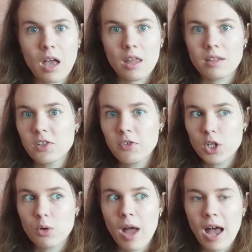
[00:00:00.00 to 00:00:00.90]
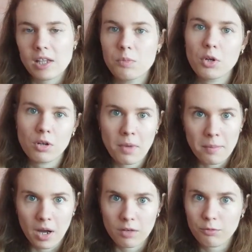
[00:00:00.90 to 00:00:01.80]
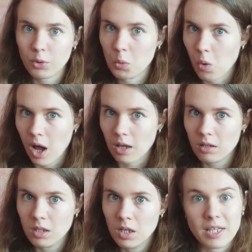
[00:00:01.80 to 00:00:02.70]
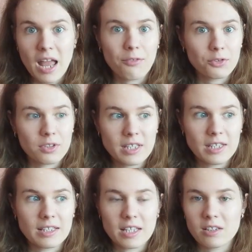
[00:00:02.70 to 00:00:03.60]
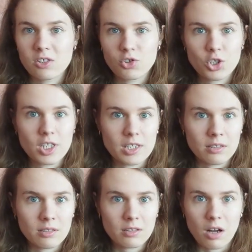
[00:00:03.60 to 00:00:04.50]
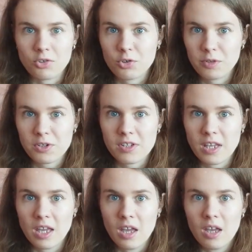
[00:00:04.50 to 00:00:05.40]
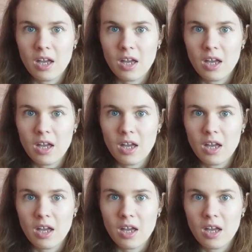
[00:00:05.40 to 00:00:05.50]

And this video has been on my mind for a while, but after the latest Shein controversy,